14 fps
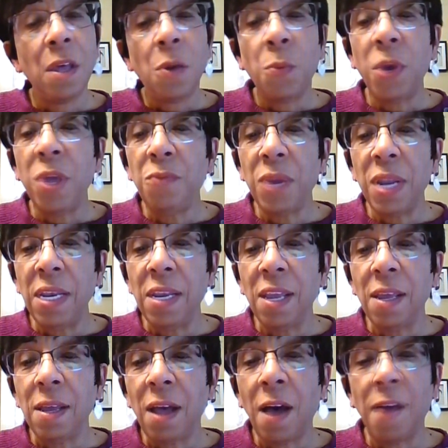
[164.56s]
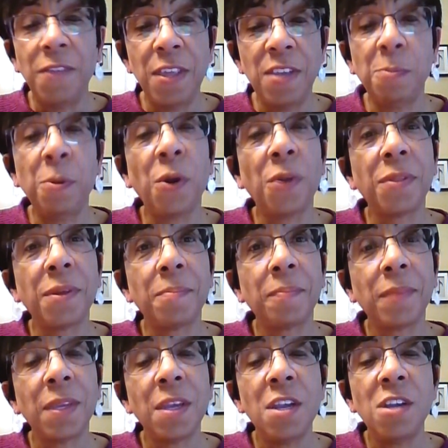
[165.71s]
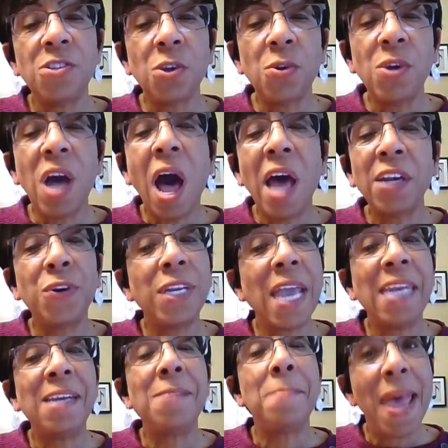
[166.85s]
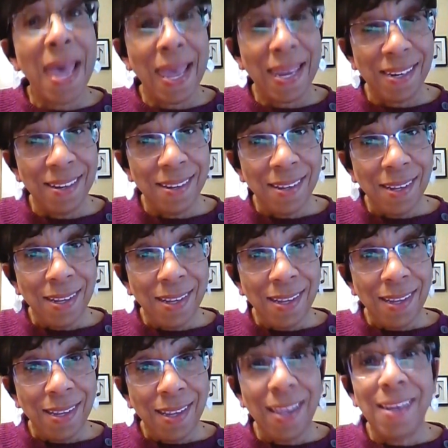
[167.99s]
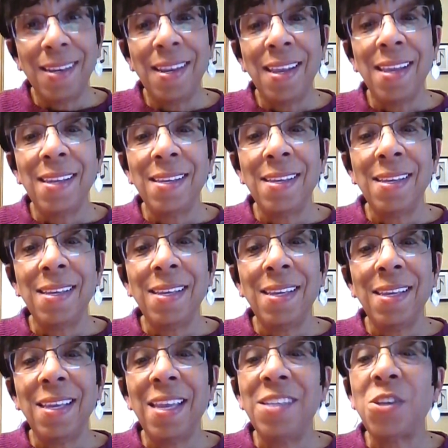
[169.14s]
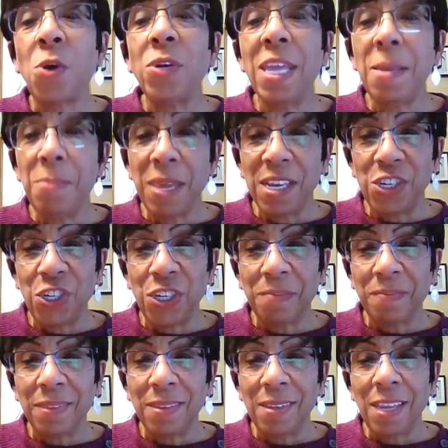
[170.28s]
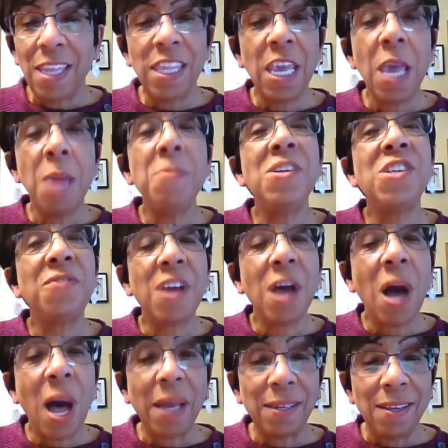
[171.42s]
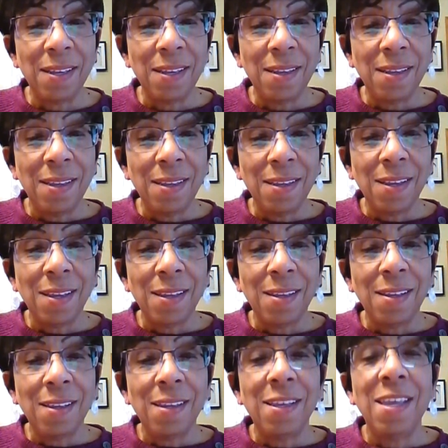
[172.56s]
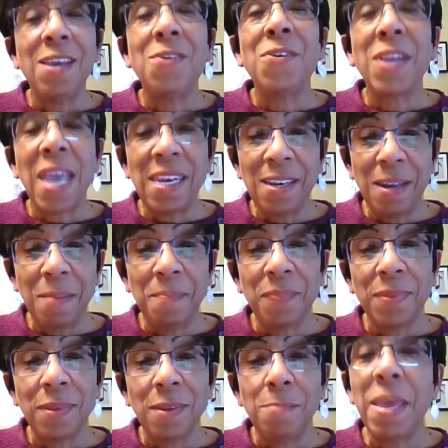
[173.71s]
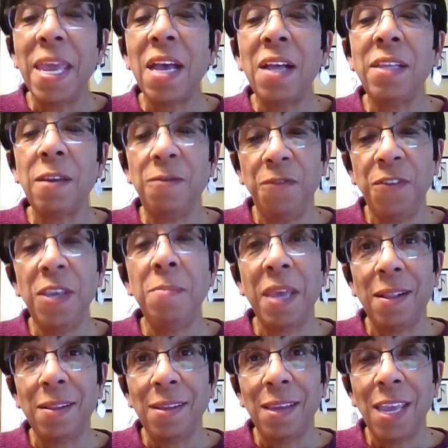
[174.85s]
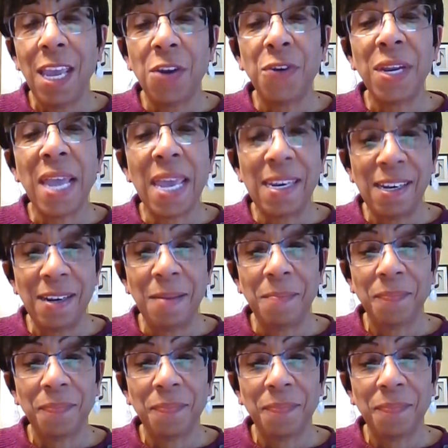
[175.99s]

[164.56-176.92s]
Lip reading: We read of this birth. So God created man in its own image. In the image of God, he created him. Male and female, he created him.